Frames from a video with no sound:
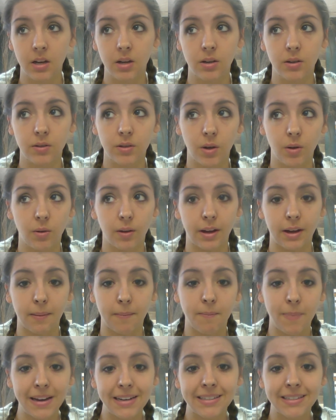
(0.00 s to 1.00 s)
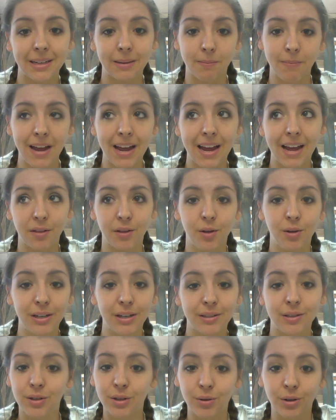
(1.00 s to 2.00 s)
So like basic math you
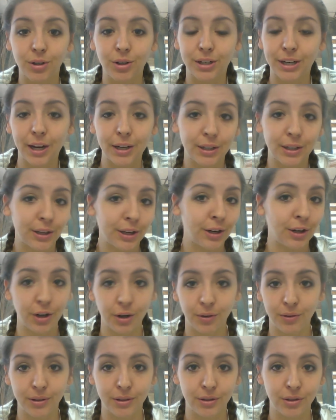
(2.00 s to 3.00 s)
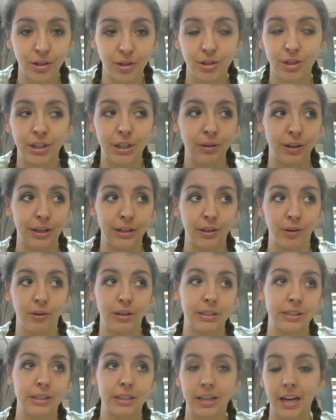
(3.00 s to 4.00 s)
get to do on your calculator. No one's judging you, like no
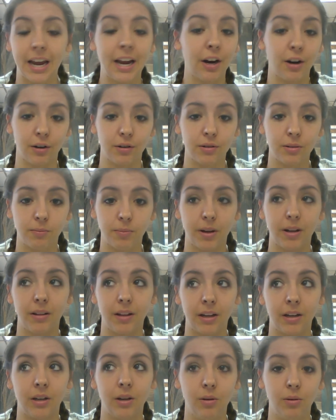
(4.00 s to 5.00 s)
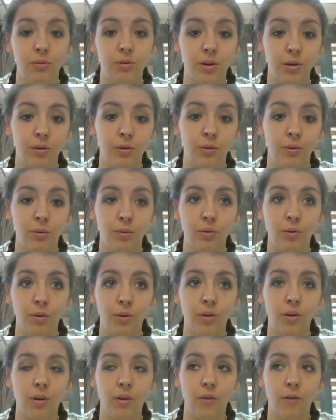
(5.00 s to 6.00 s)
one cares. But like, you do
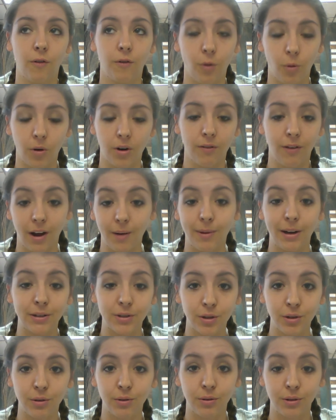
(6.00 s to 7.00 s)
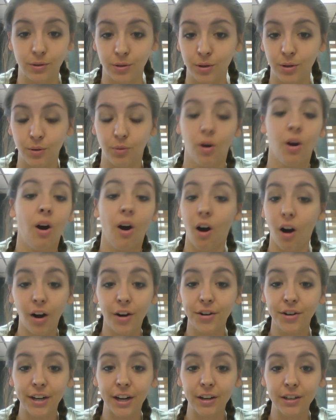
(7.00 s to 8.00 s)
4 divided by 2 is 2
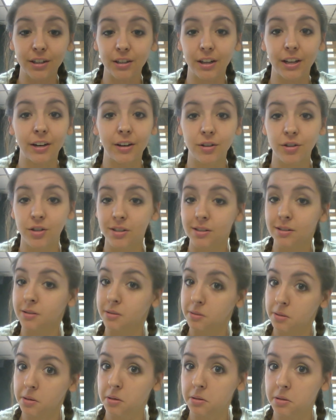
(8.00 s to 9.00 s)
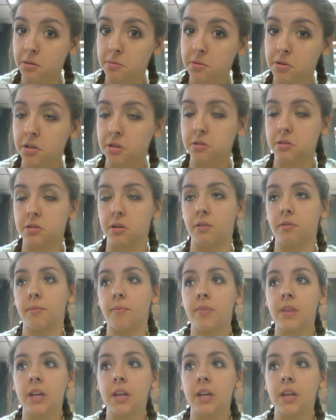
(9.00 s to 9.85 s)
on your calculator just so you can double check yourself.